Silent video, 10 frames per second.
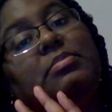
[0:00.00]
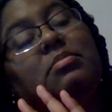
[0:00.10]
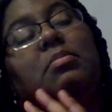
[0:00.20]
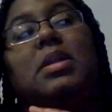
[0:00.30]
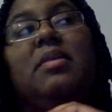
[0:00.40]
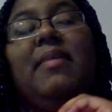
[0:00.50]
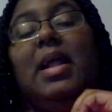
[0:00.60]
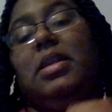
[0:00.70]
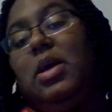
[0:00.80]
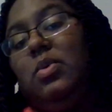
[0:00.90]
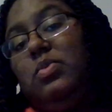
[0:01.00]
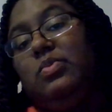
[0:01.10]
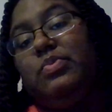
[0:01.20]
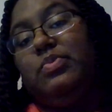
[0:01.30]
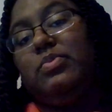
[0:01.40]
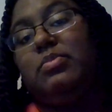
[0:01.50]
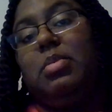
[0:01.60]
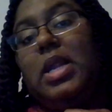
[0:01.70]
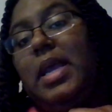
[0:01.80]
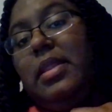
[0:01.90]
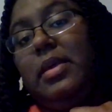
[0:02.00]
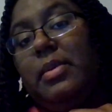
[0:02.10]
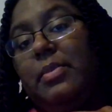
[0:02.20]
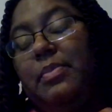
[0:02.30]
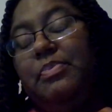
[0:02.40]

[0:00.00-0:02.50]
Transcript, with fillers: But if I don't play them,